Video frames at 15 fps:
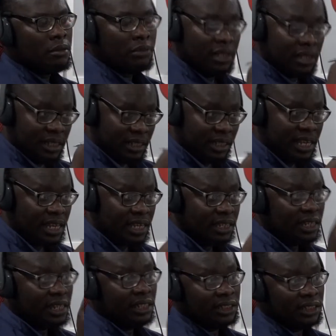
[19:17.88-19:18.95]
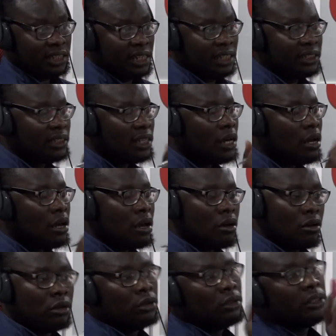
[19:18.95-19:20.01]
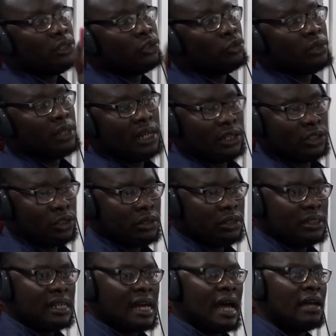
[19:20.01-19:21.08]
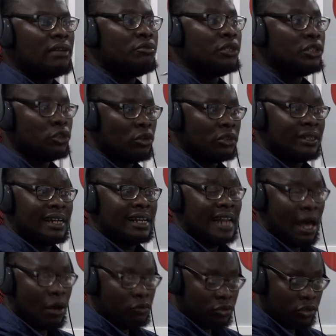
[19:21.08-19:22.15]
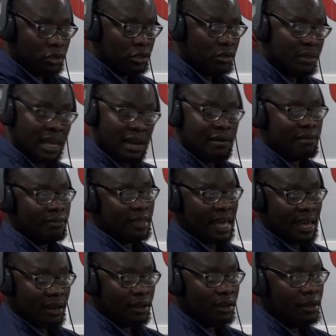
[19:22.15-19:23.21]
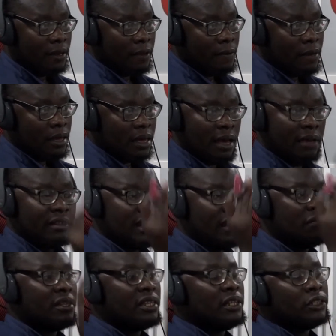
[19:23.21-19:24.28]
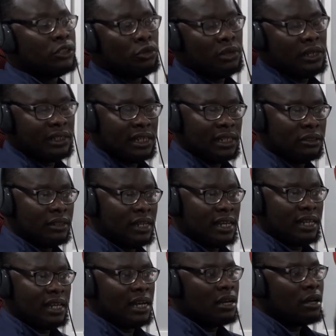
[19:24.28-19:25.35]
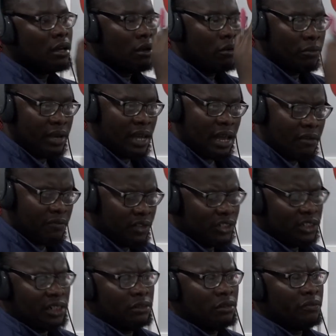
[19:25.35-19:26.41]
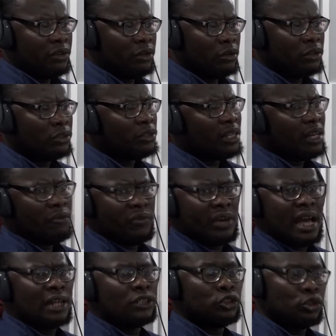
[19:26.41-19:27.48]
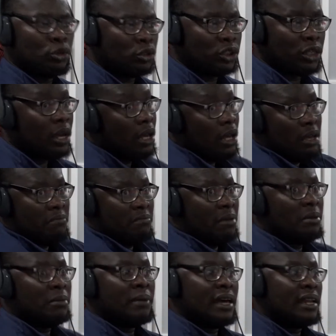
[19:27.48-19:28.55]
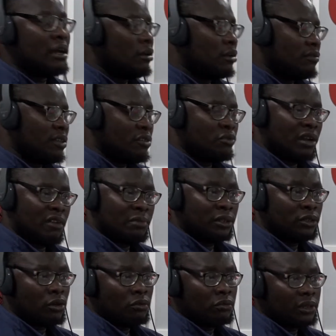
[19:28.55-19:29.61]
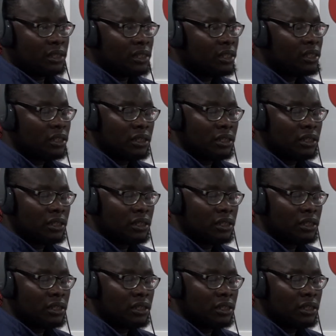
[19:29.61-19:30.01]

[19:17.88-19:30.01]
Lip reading: in this case each state, conducts its own elections and results are announced there and then everything is collated together, we have a general figure? Don't you think if we had such, maybe by now all of this would have been done with?